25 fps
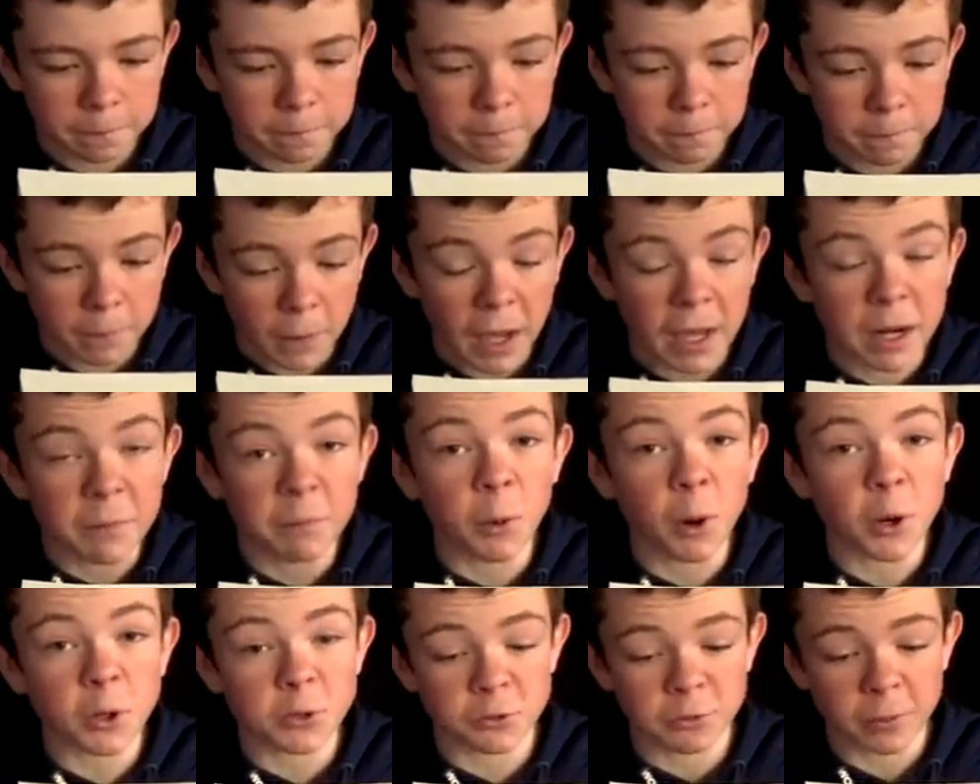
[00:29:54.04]
"I had a
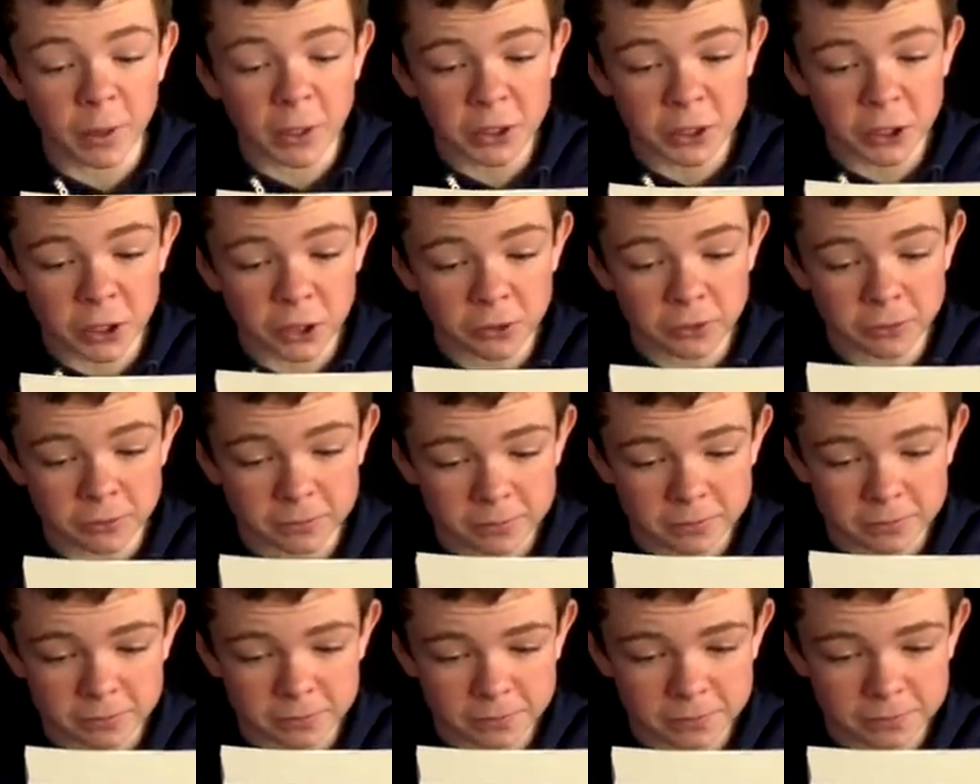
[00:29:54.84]
box for my show,
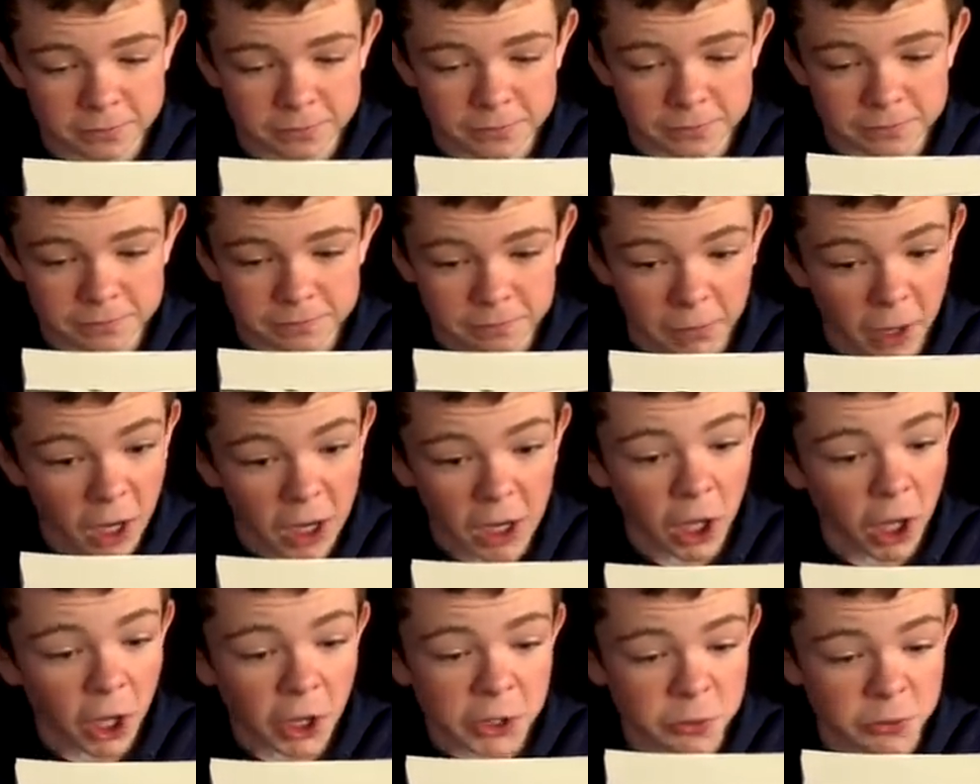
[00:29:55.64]
a
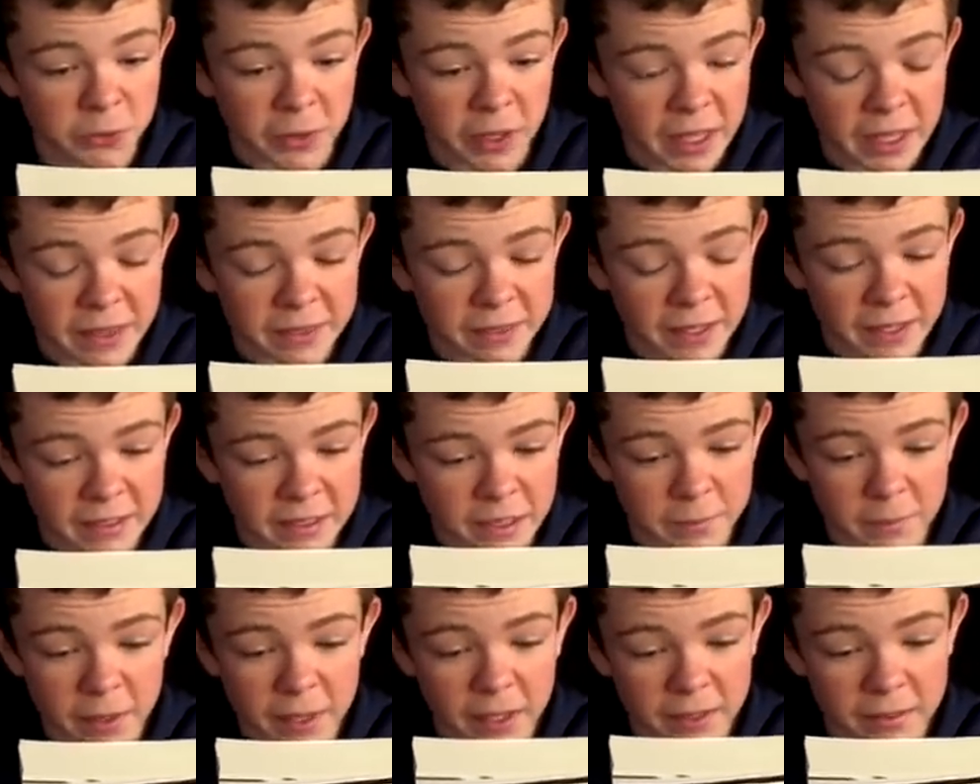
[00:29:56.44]
large one that hid things I
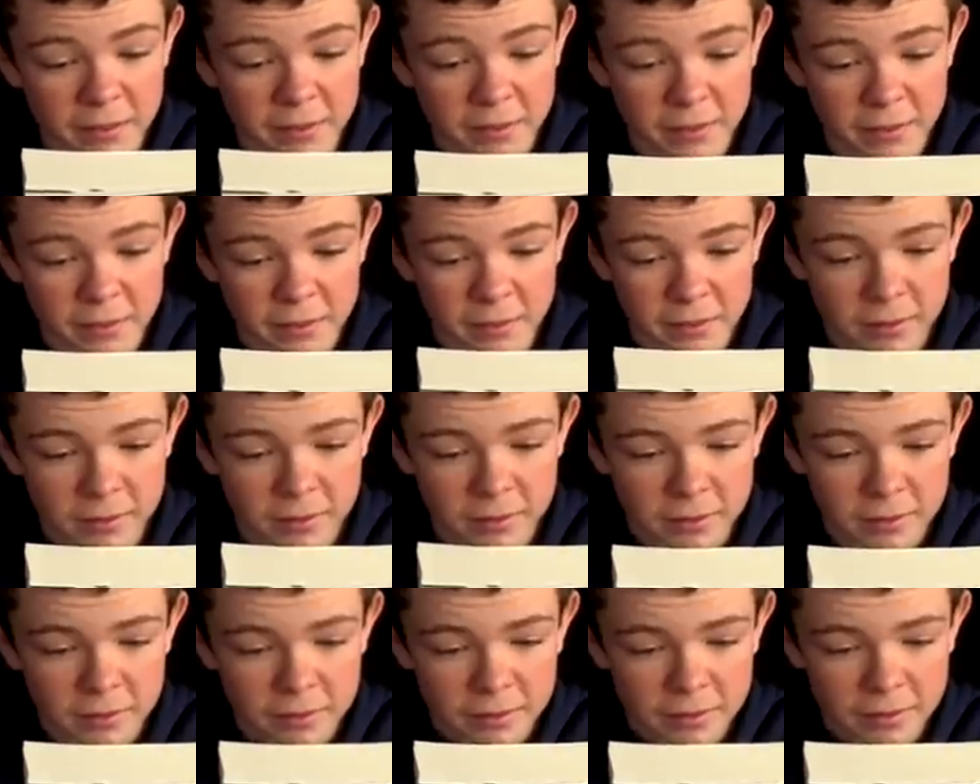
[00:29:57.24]
made.
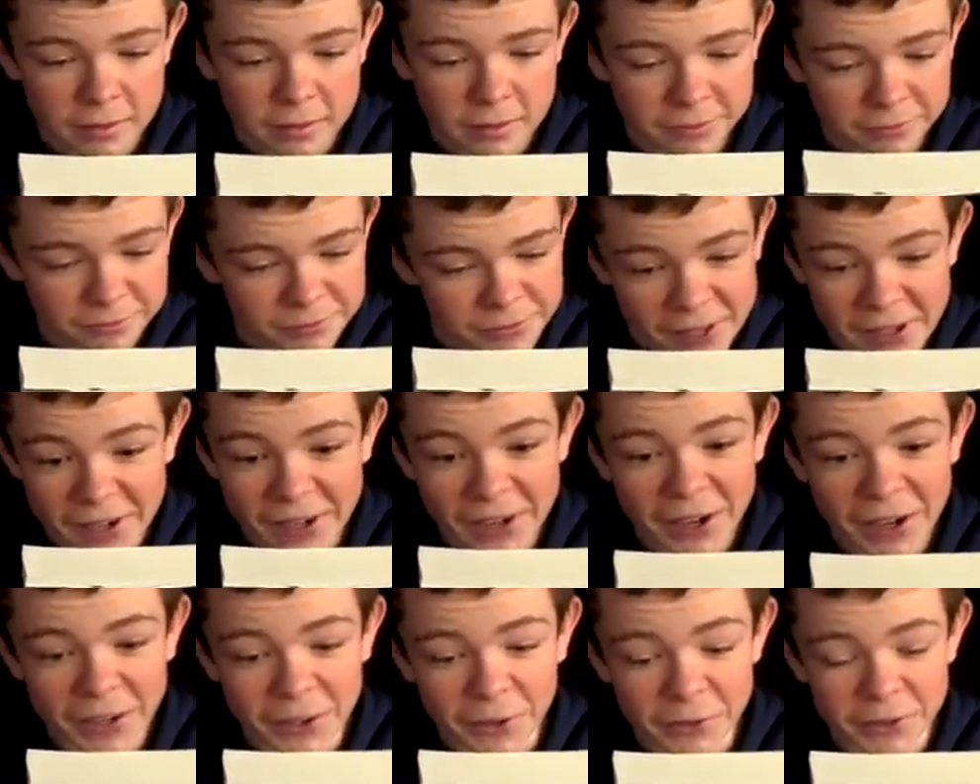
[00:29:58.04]
The
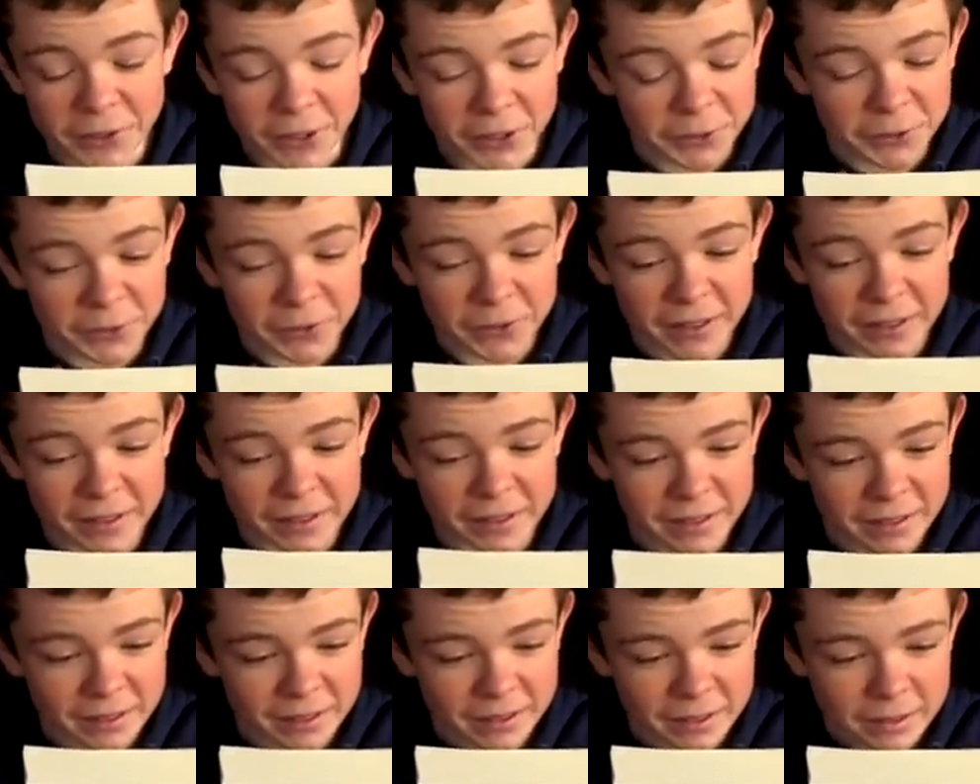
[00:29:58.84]
Kaleidos, I called it.
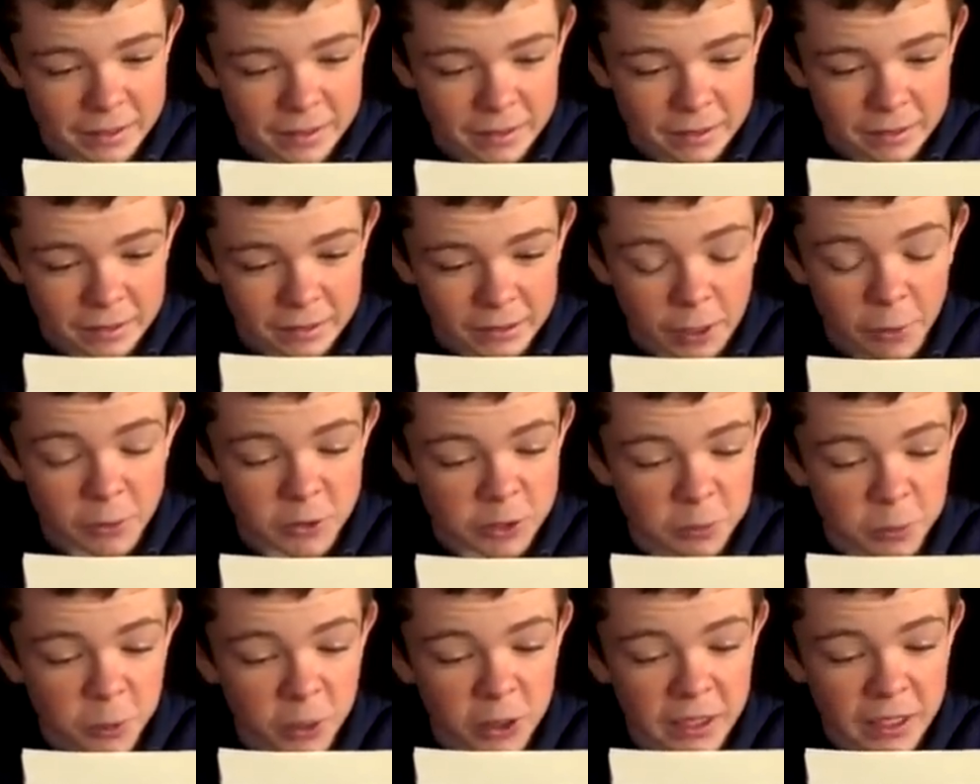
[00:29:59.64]
It
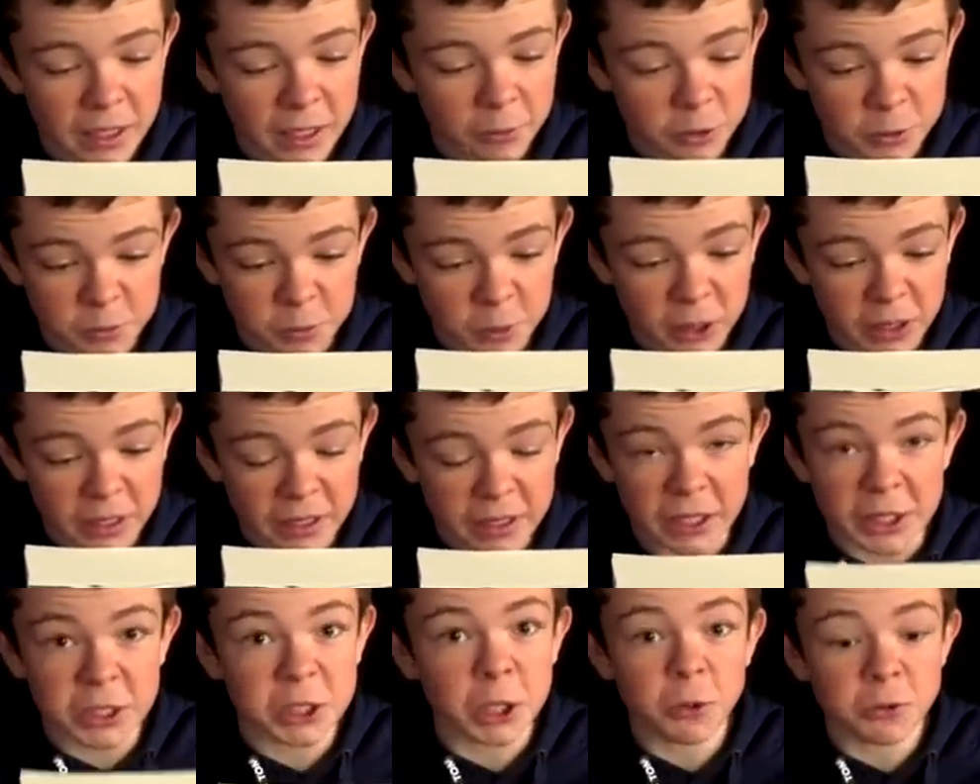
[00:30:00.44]
was
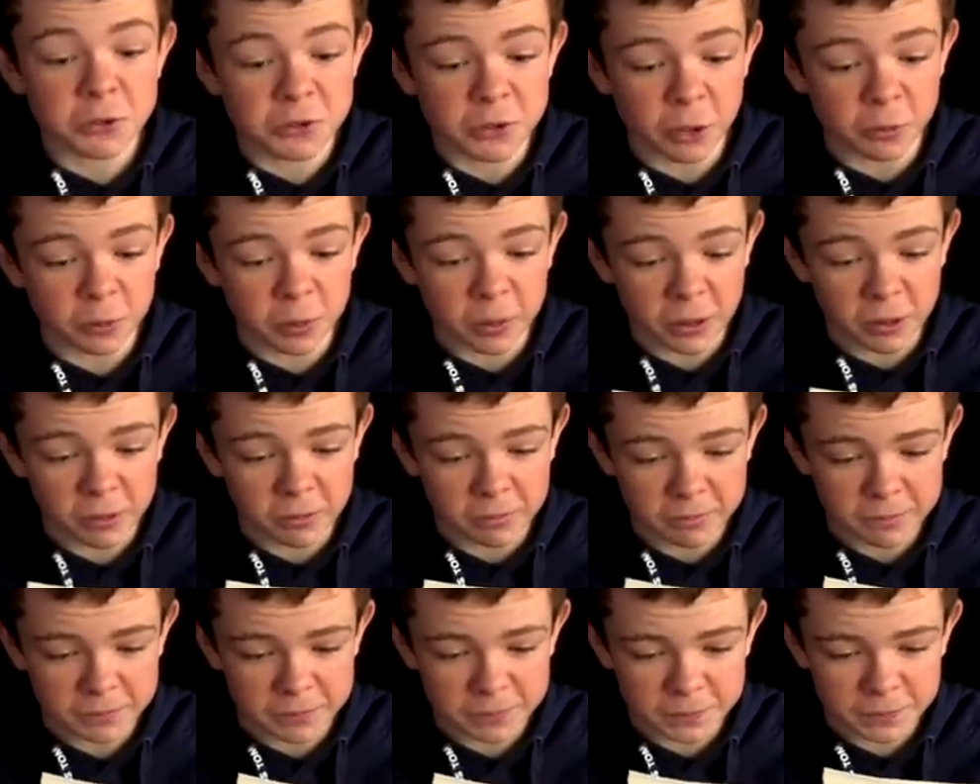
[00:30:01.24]
brilliant, a showstopper.
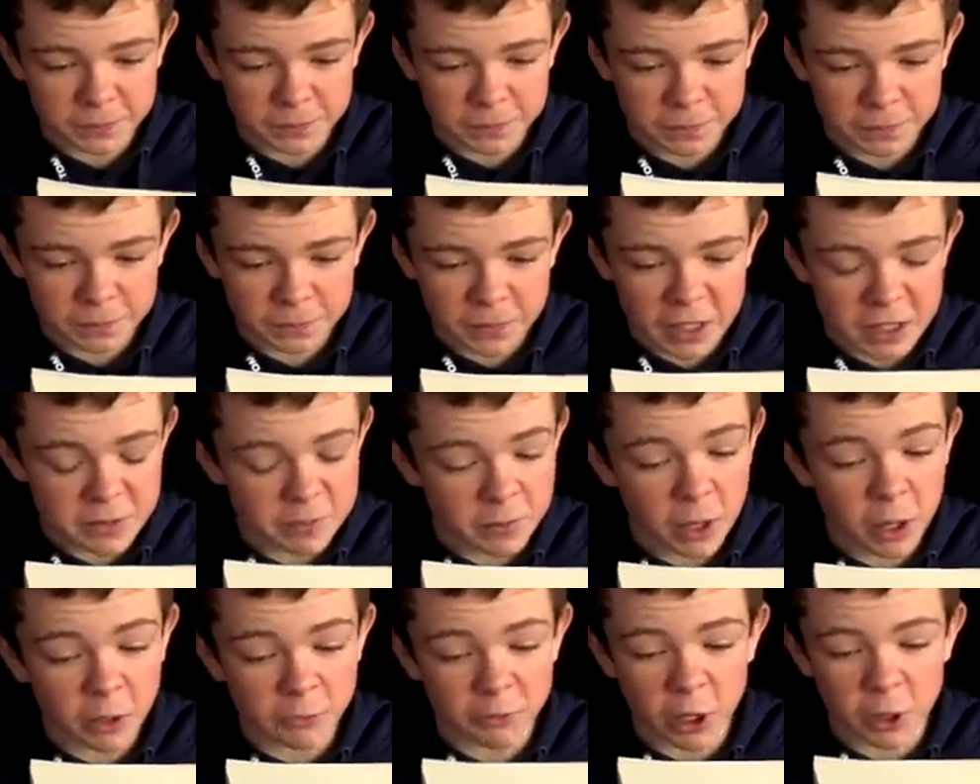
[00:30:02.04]
He
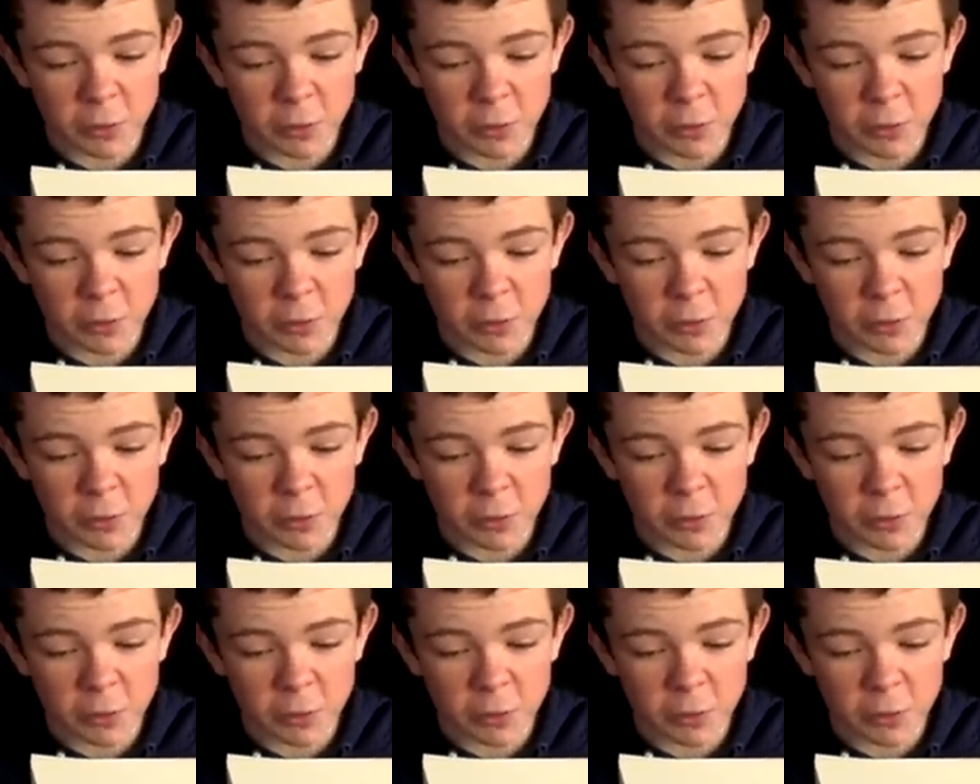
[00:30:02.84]
smiled very